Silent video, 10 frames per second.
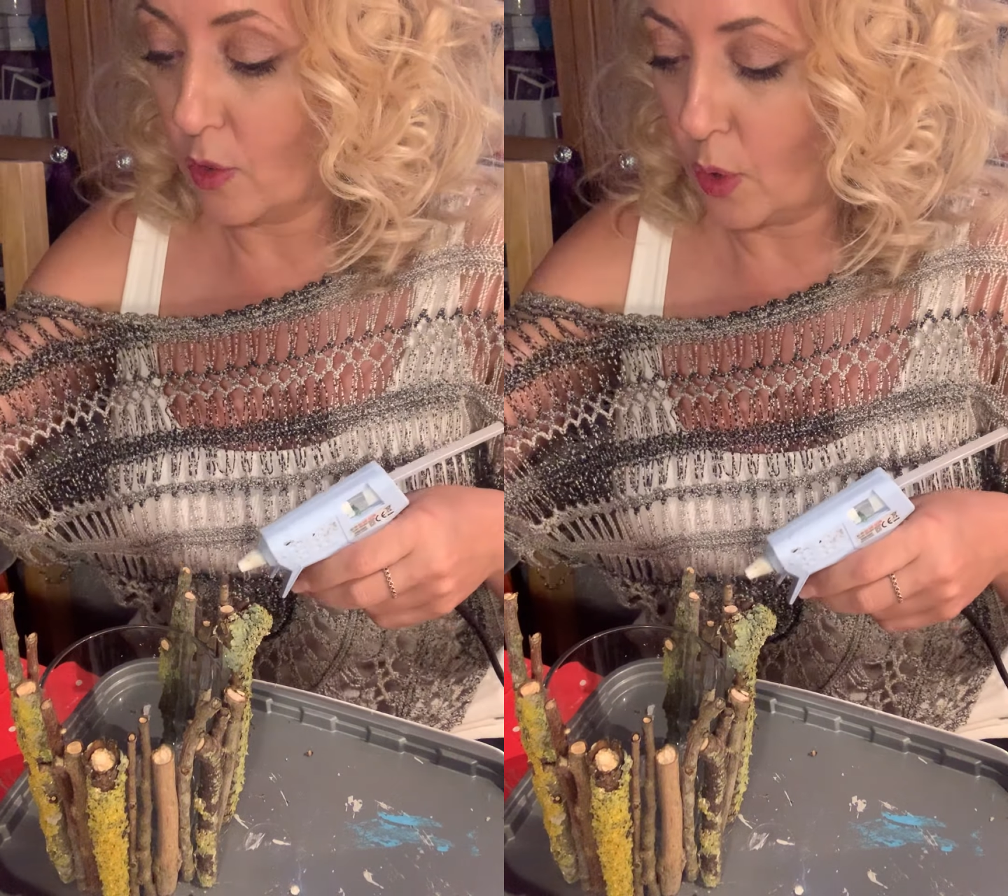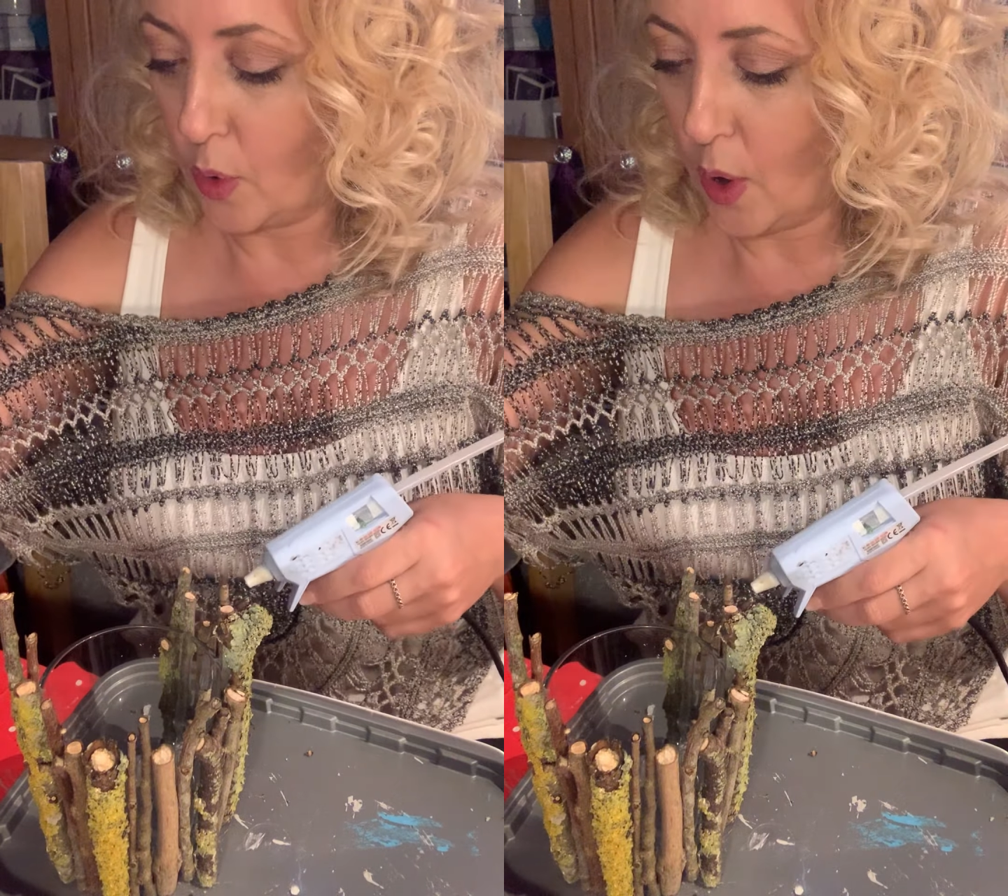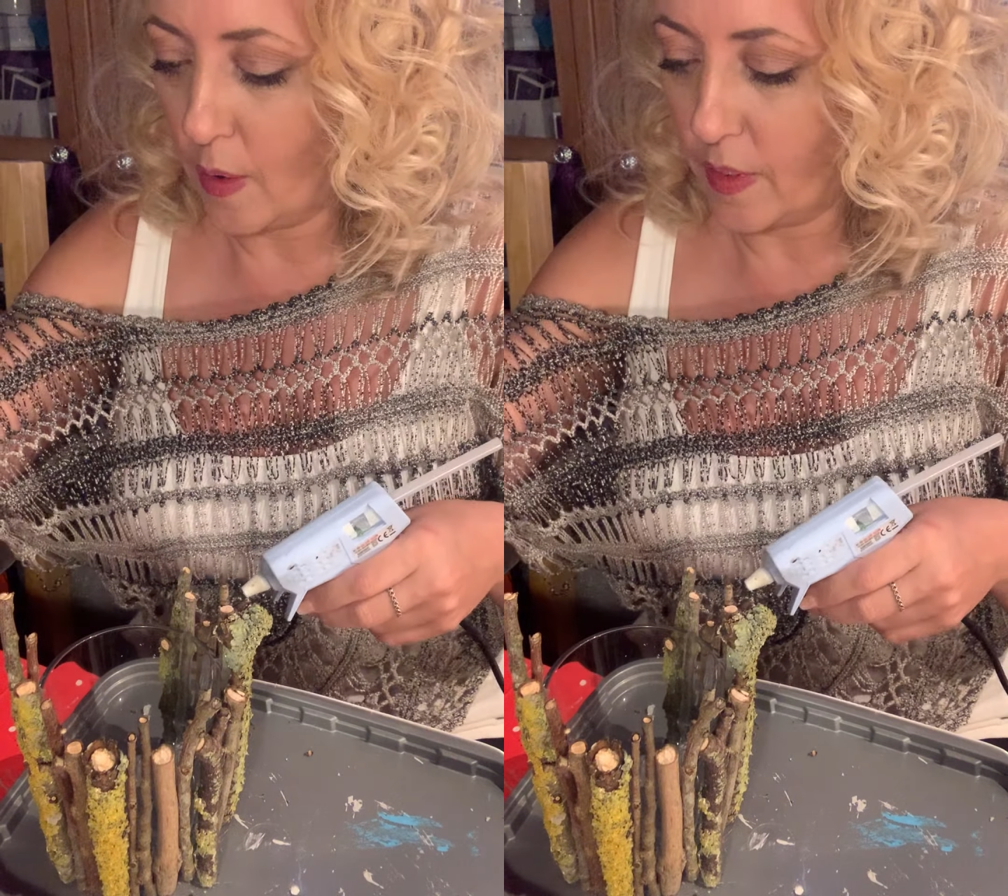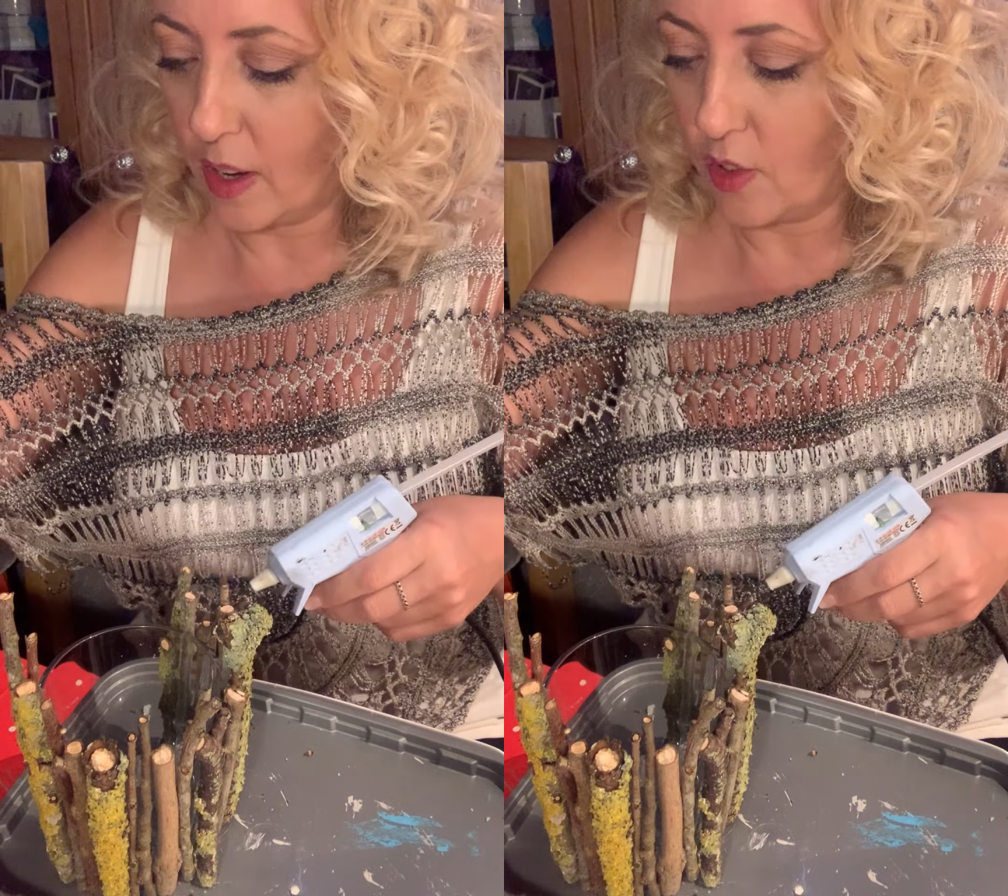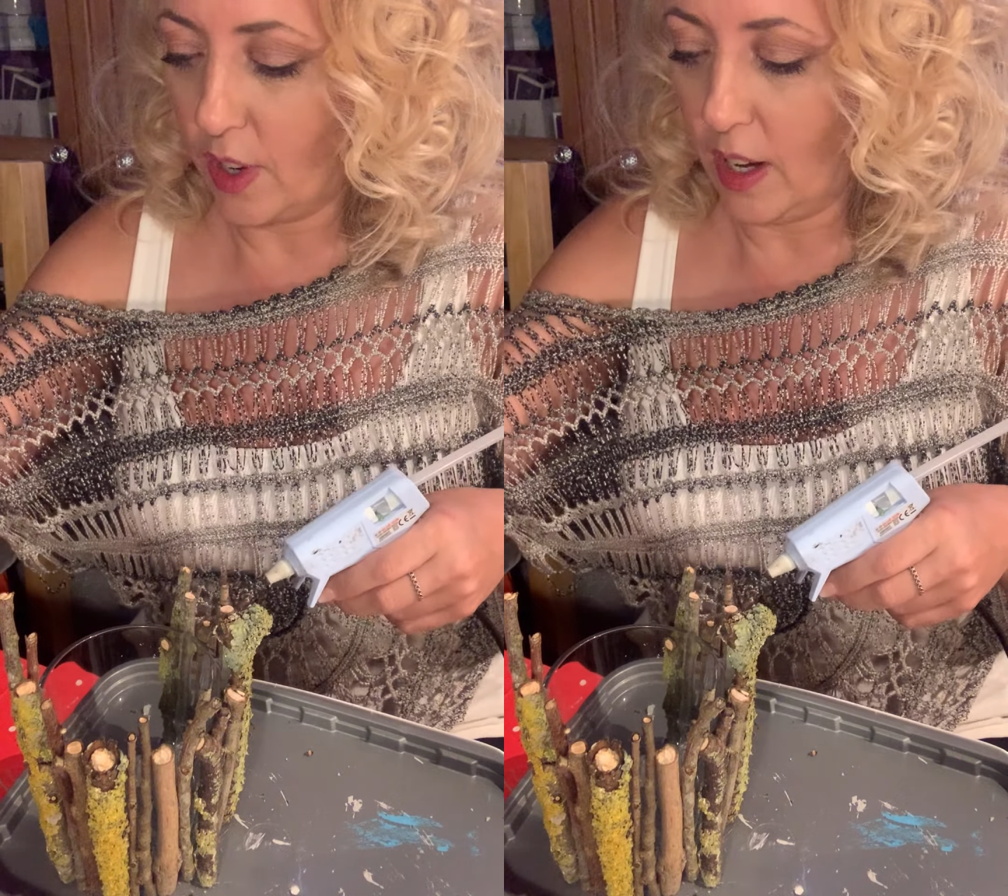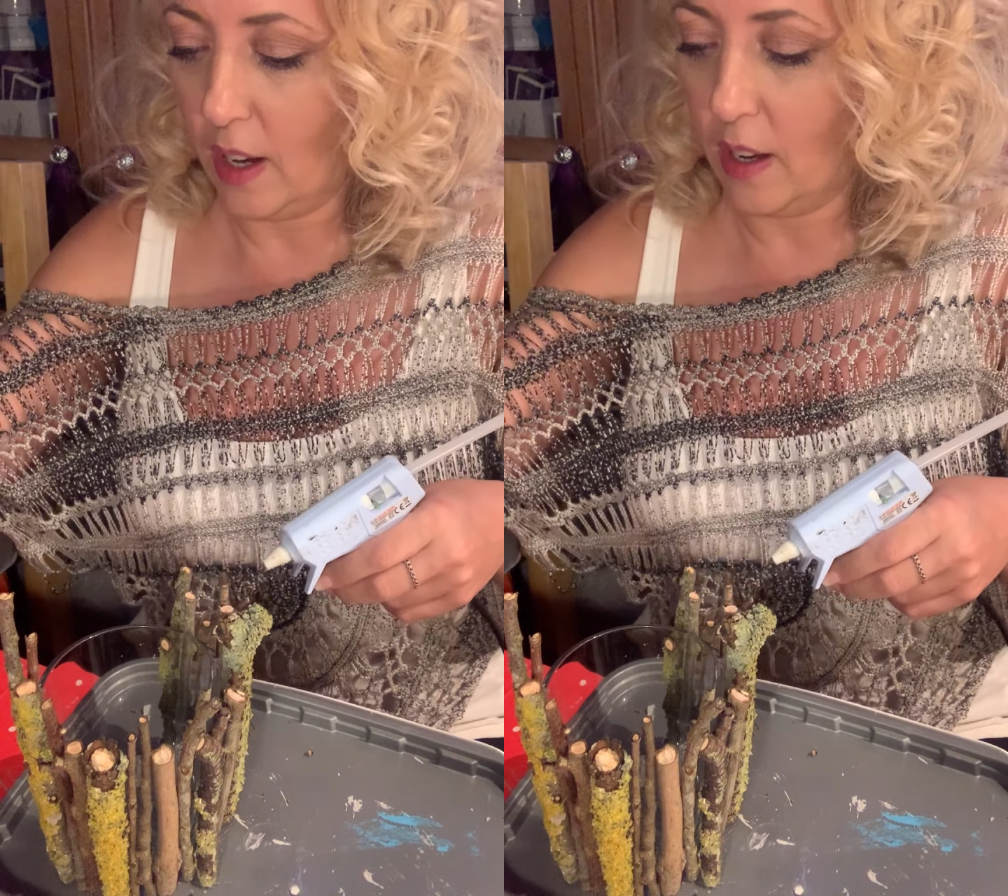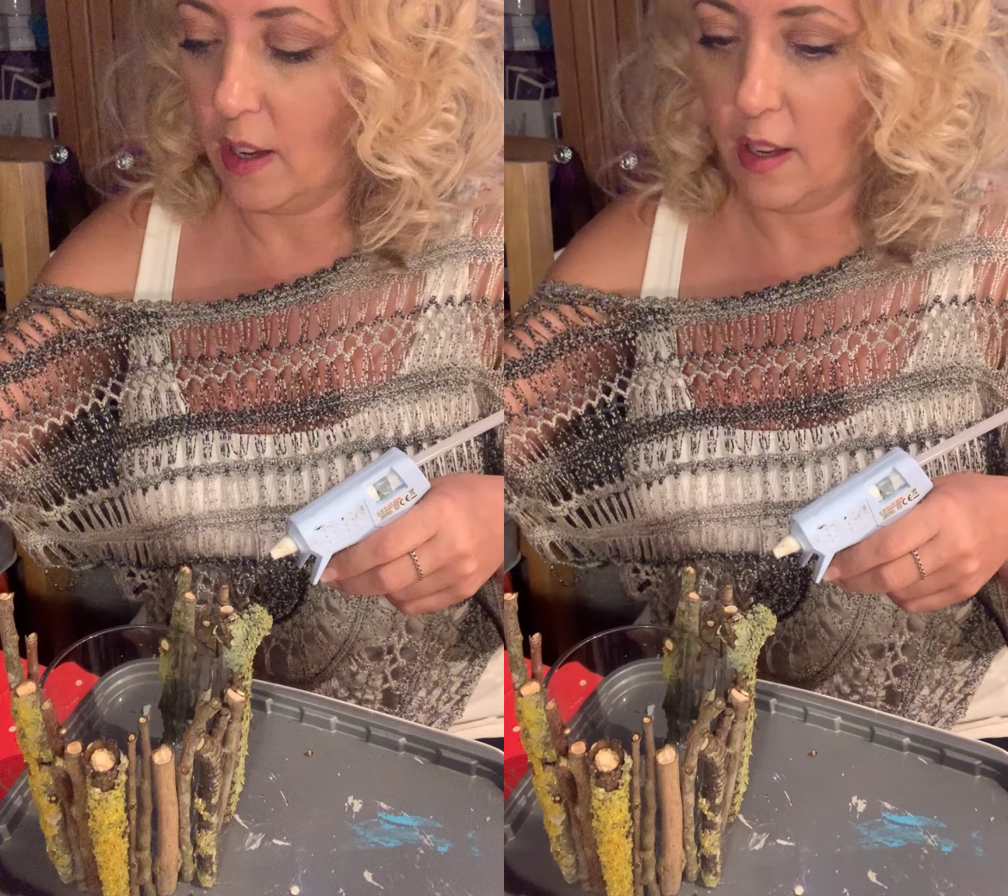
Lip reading: to craft actually.